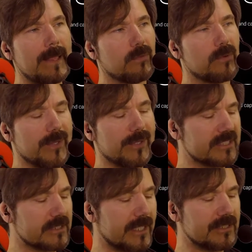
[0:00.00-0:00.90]
where they're
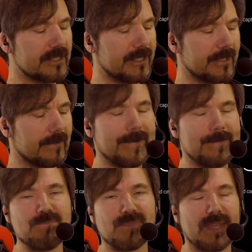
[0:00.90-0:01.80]
stationary
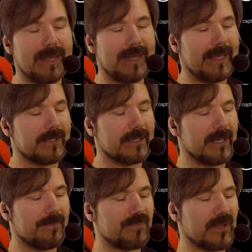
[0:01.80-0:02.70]
and
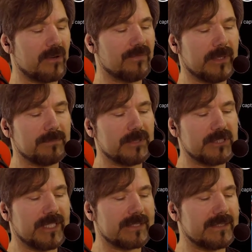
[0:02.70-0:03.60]
are front
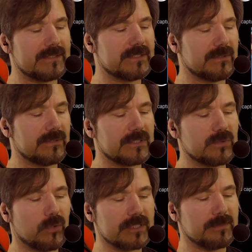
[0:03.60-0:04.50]
projected. So this
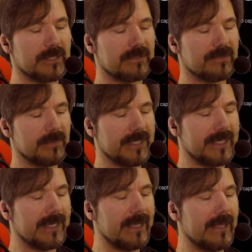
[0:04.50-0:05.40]
works better for
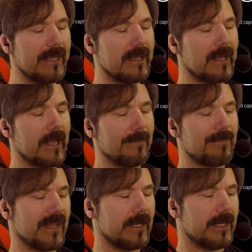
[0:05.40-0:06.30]
me.
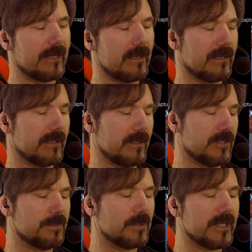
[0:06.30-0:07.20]
And it
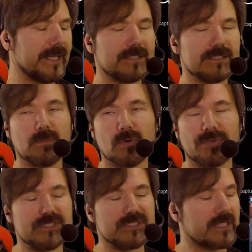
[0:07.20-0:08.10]
duplicates more of
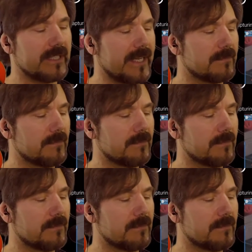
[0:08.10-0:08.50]
the Sconnect